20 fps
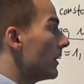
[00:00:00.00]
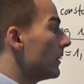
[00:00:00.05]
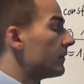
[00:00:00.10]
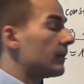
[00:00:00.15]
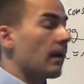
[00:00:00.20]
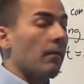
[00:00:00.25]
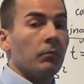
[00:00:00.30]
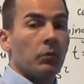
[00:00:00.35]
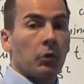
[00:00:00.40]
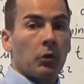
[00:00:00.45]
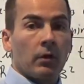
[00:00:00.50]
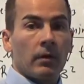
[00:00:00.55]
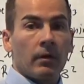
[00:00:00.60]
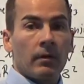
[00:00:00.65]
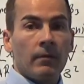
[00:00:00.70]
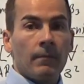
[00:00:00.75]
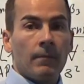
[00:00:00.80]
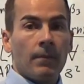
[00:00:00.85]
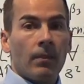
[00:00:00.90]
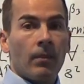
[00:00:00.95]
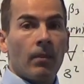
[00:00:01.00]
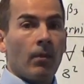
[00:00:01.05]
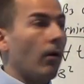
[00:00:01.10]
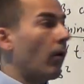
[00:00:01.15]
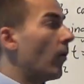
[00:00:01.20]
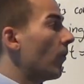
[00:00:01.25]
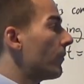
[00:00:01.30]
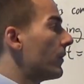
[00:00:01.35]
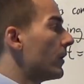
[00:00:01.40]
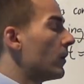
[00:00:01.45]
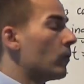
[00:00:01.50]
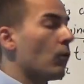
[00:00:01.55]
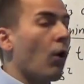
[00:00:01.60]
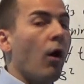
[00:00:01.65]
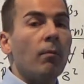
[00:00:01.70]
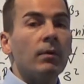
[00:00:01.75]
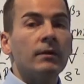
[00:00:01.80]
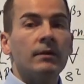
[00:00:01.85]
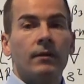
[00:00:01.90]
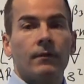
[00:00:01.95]
assumption of the
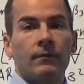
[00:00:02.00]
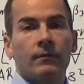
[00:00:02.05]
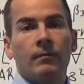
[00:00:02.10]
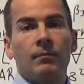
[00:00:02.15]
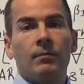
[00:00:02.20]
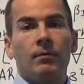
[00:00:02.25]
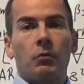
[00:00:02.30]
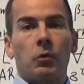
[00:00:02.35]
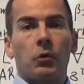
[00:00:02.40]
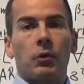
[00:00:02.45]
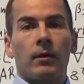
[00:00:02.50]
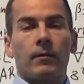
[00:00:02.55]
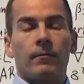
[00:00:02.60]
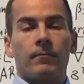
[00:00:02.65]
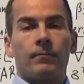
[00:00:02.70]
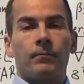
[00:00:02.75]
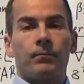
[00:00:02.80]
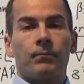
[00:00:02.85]
normal distribution?